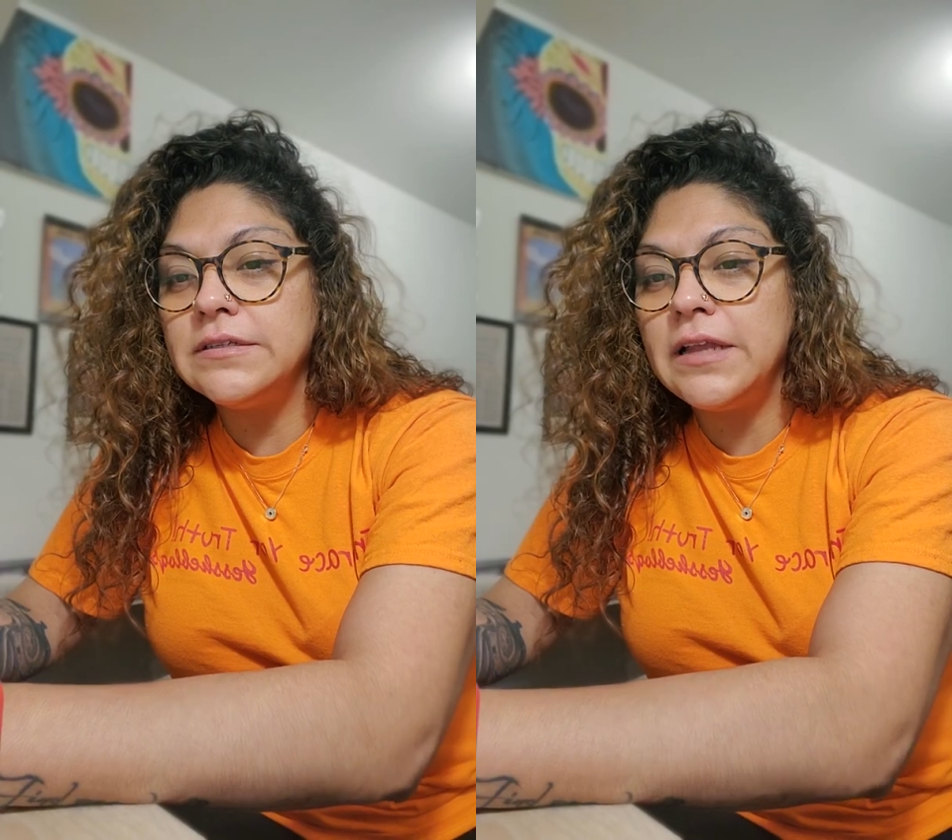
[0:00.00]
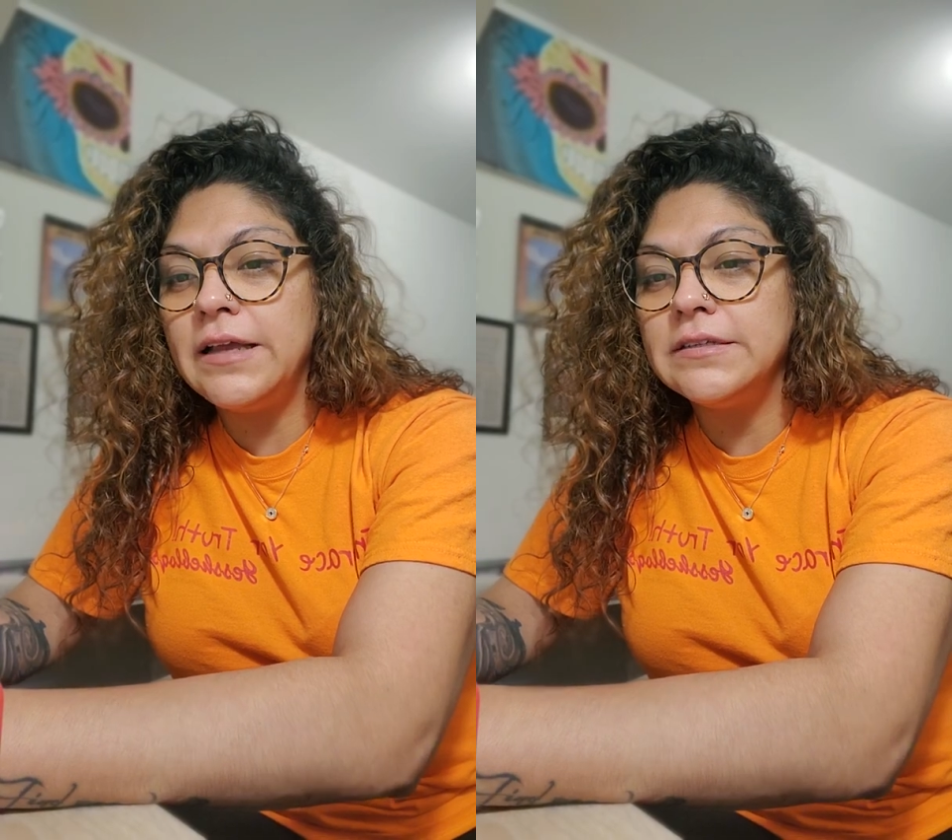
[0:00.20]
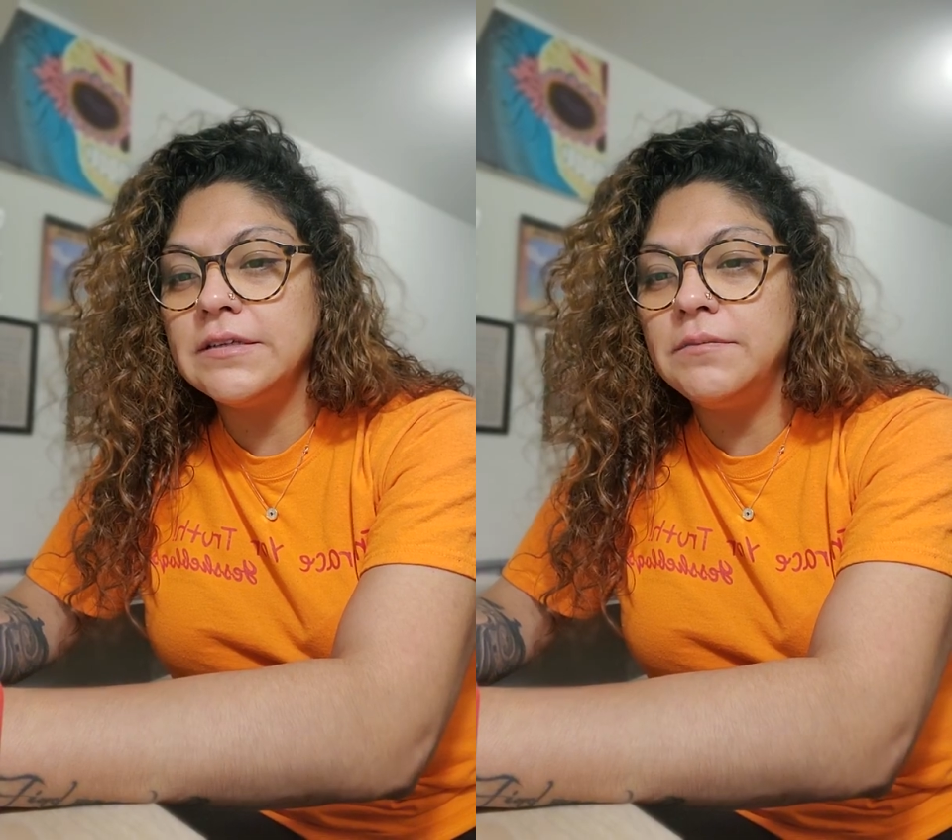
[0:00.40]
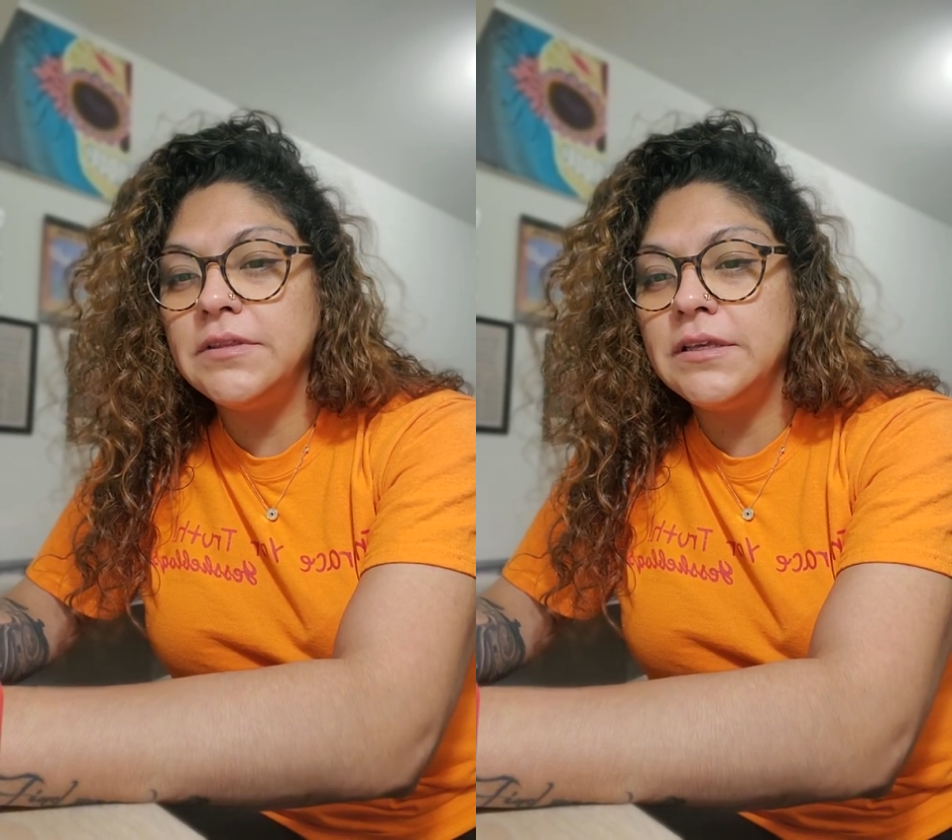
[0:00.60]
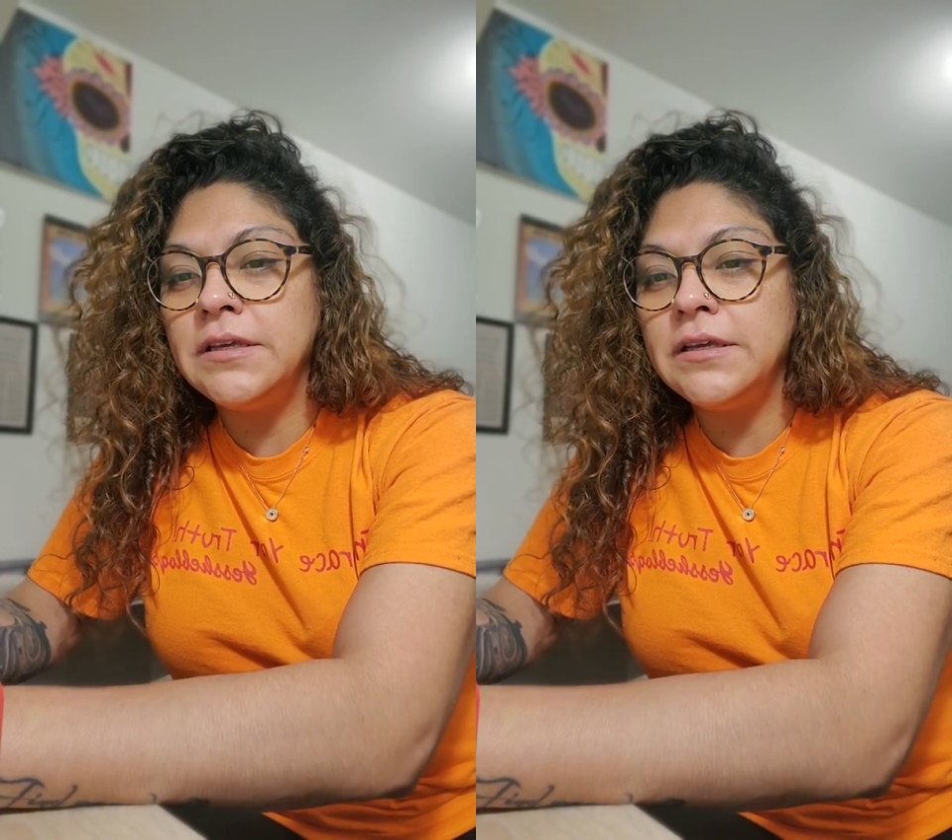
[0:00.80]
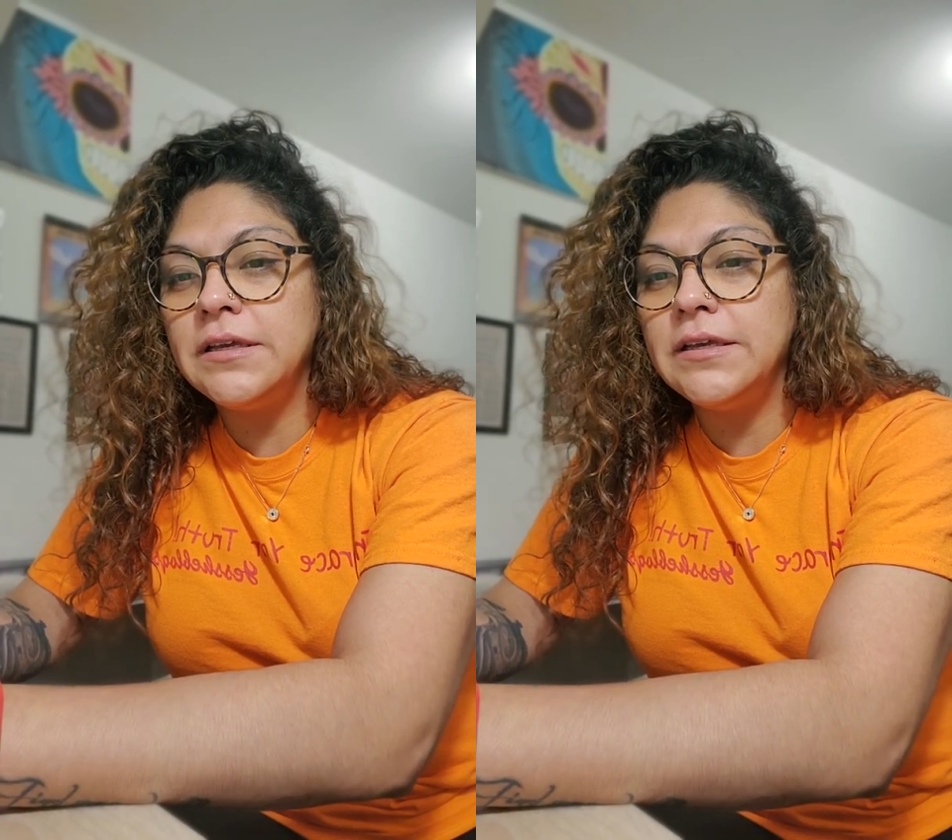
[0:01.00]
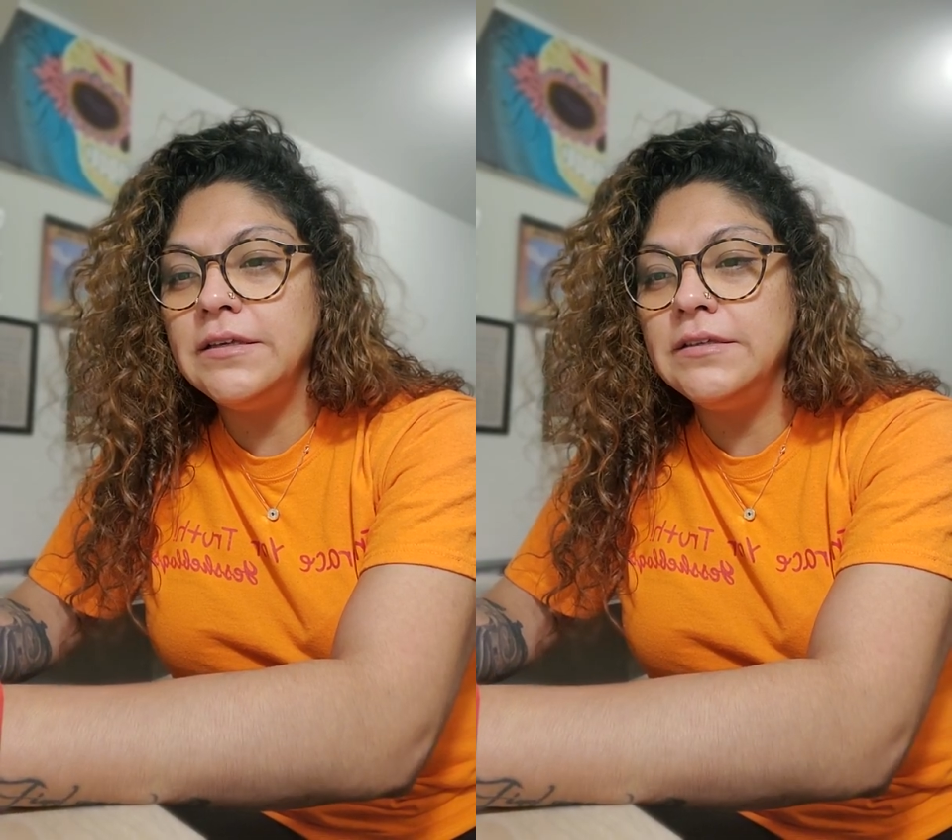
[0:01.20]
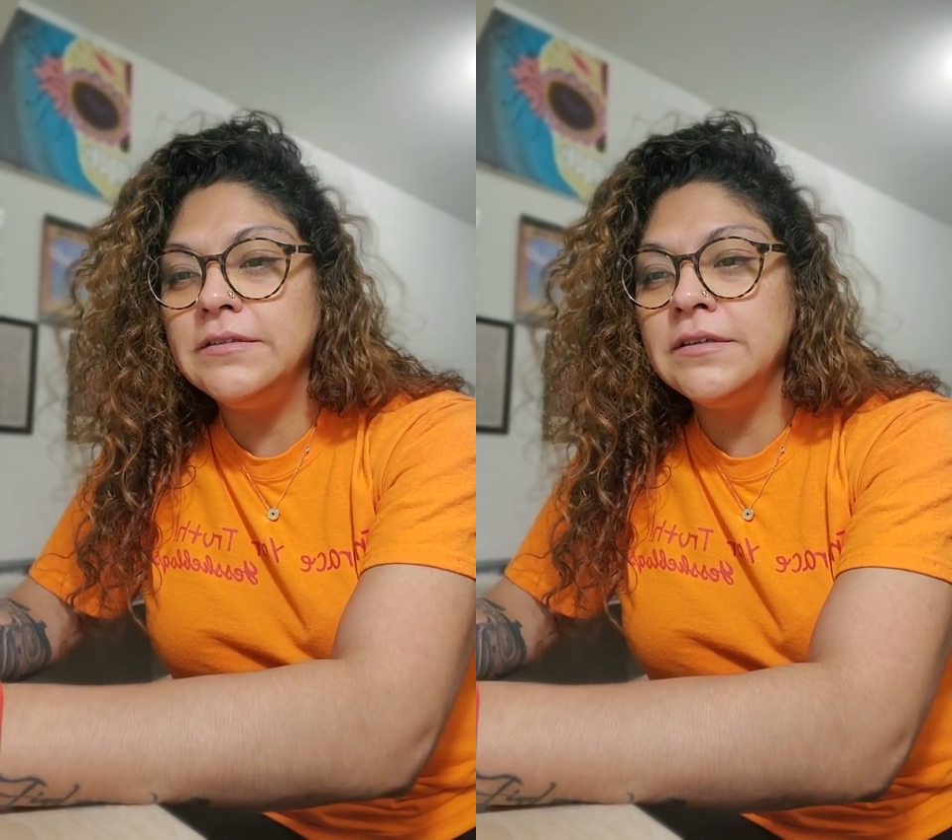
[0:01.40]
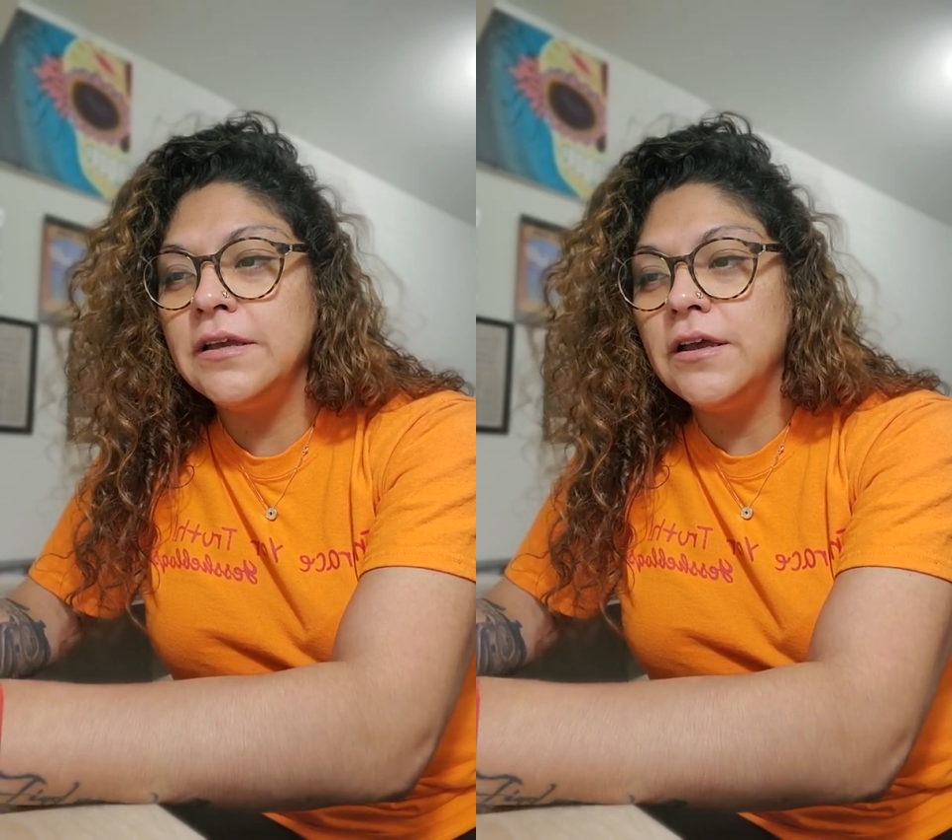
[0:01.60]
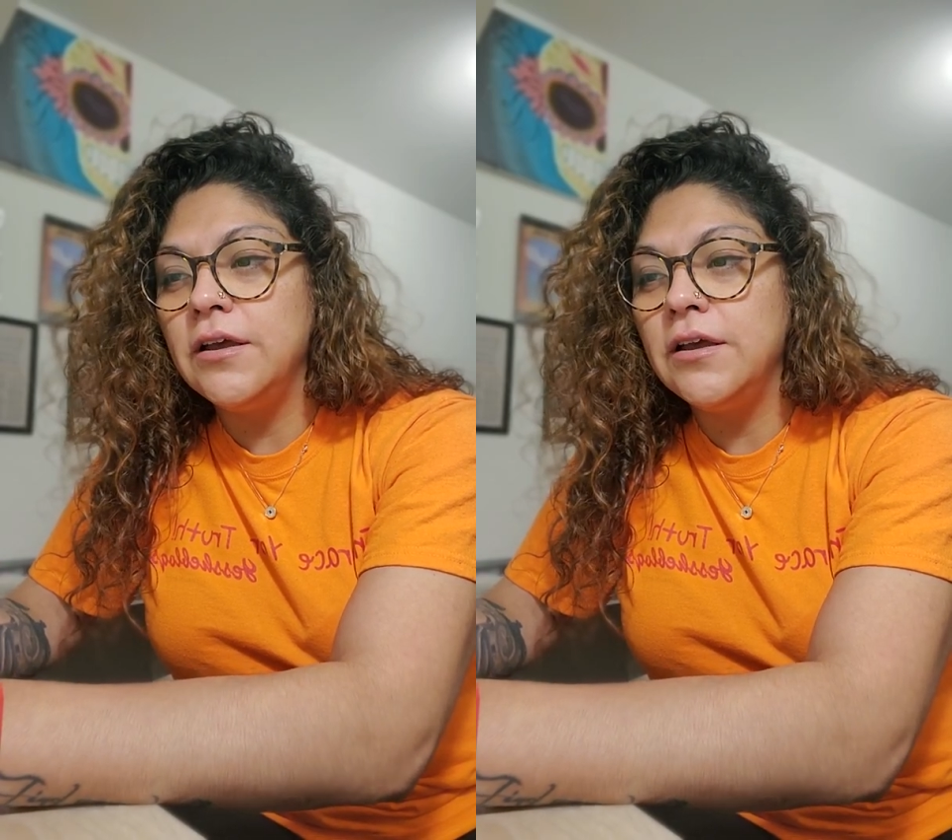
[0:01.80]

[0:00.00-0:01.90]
like something is